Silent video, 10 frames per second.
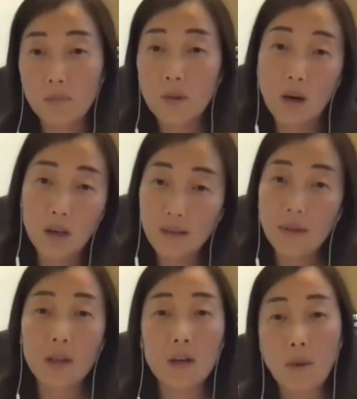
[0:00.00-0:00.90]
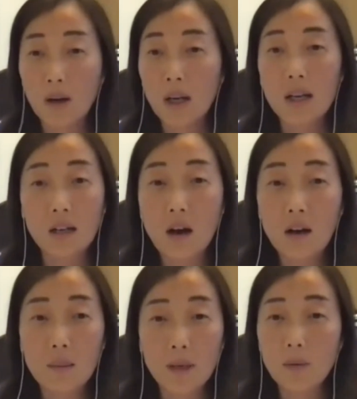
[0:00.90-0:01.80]
We are living in a market
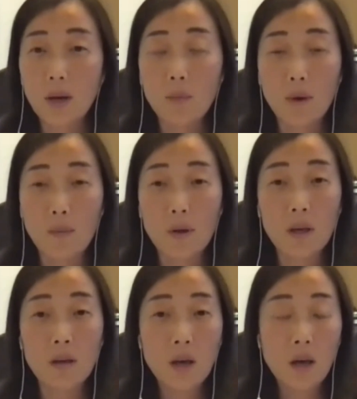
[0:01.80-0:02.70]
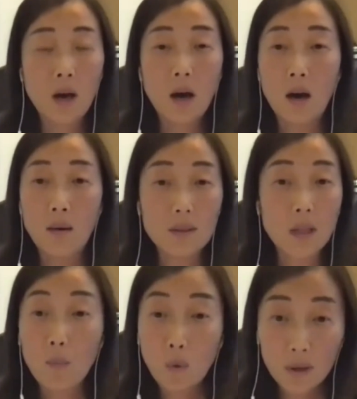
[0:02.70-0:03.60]
economy, right? When we
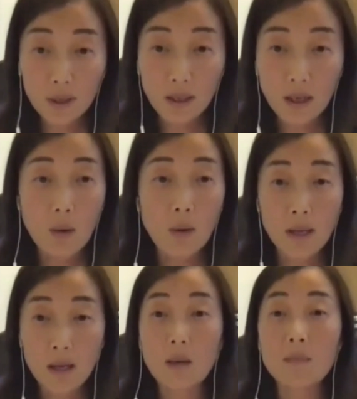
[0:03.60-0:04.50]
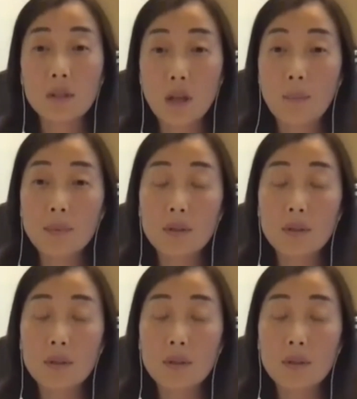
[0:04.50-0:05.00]
stop working, our income stops.